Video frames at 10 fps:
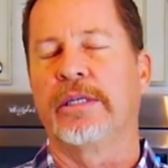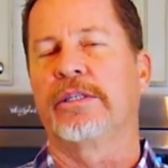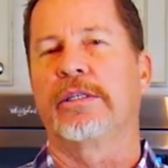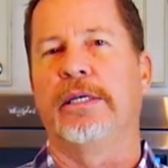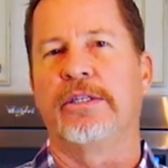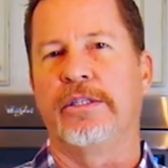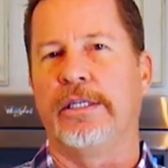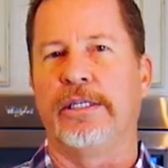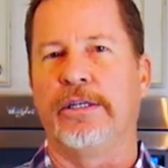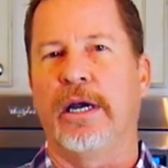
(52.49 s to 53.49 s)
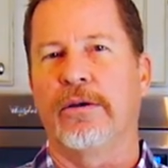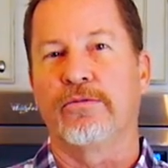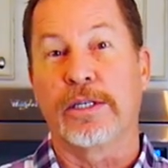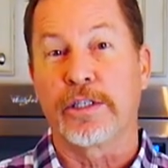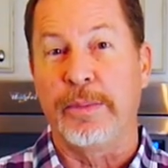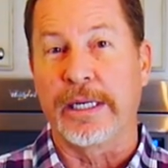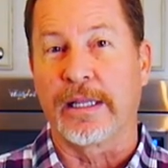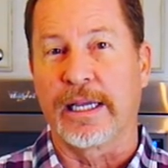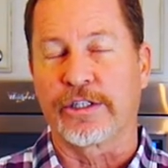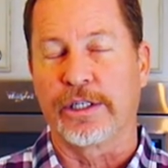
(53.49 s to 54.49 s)
is the recipe
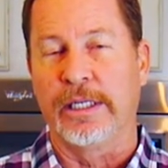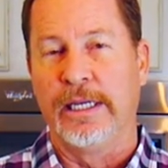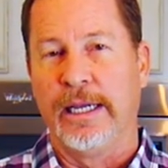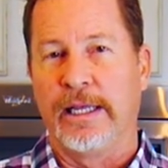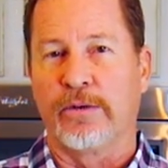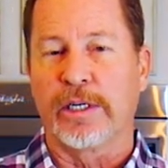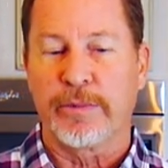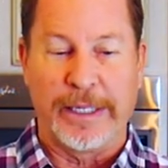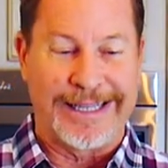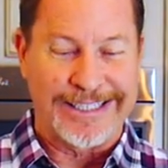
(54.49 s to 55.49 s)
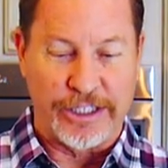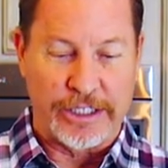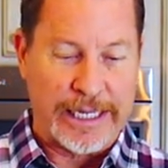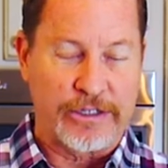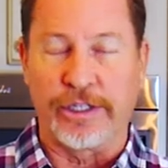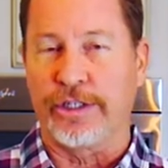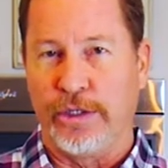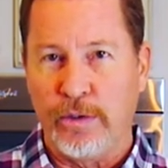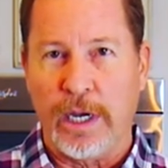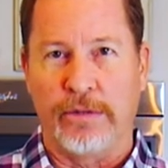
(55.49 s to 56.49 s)
collection. The recipe collection is actually
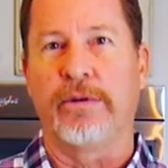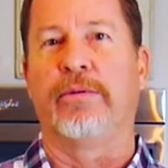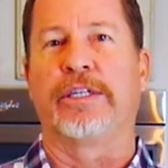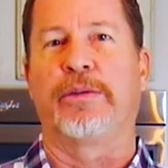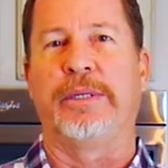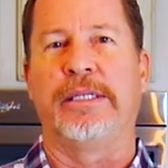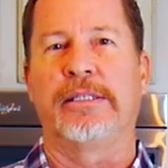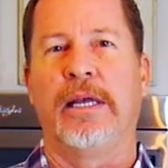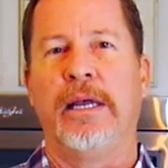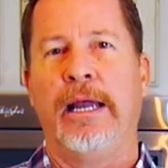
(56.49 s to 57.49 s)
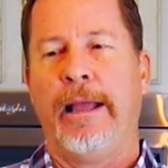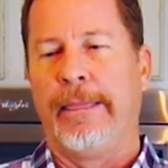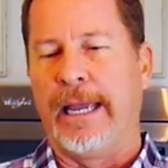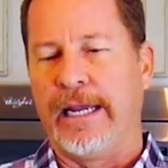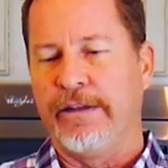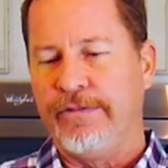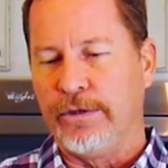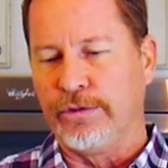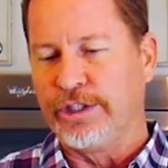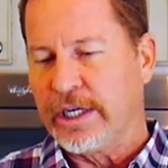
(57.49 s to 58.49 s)
200 recipes. And if
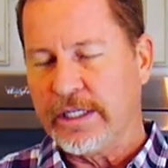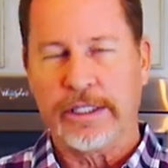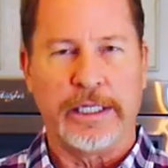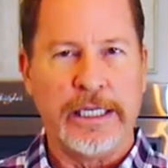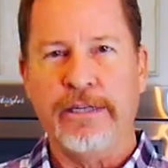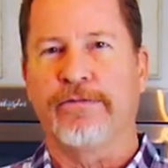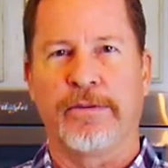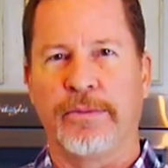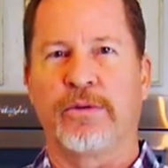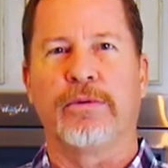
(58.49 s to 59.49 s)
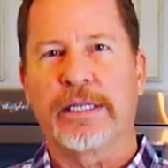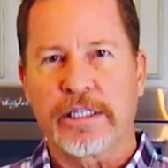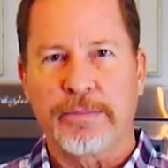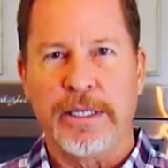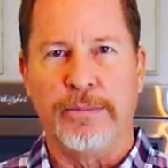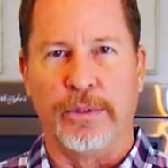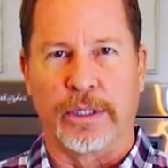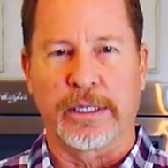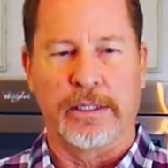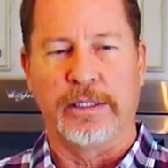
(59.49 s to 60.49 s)
you just eat from the recipe
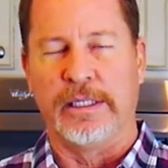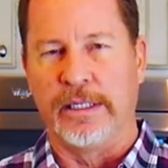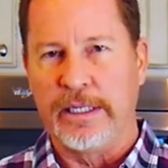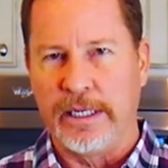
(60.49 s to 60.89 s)
book in